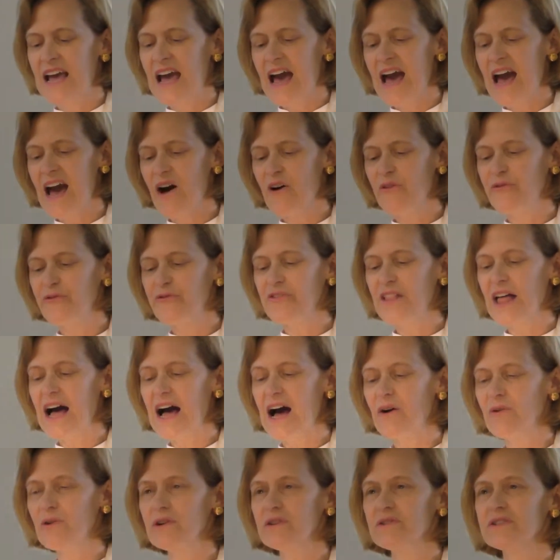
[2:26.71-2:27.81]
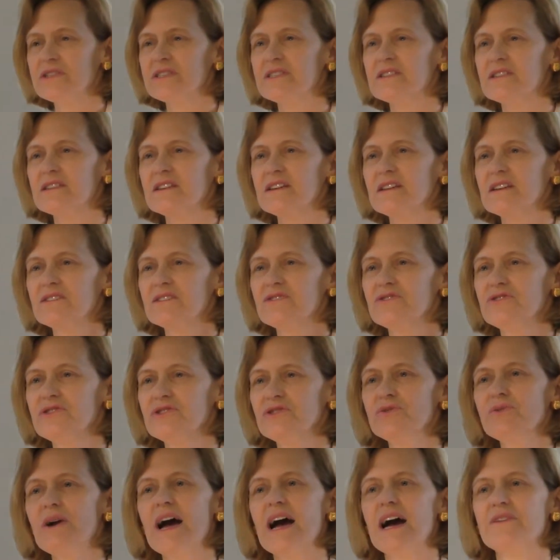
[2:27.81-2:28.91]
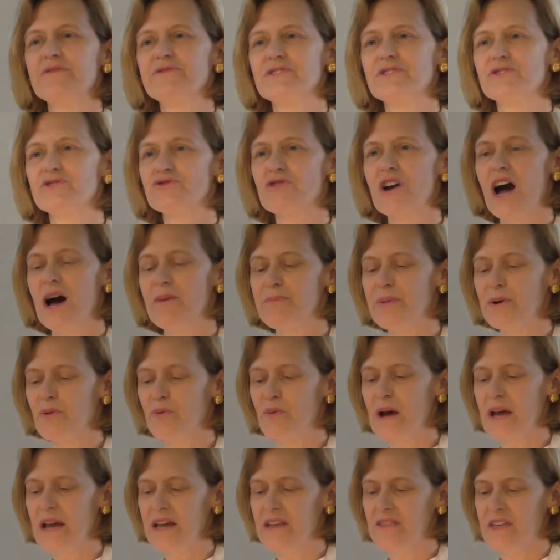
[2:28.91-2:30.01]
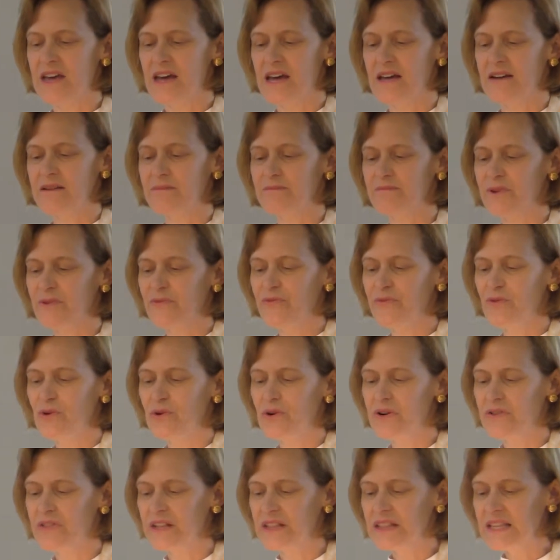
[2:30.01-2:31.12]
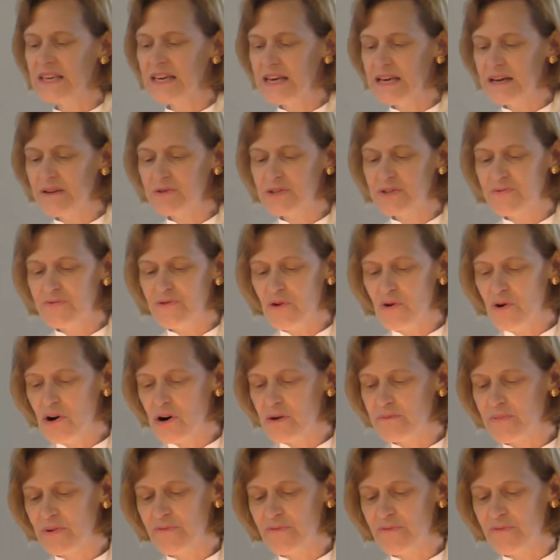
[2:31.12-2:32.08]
how flowers do have to drop away then before the leaves form,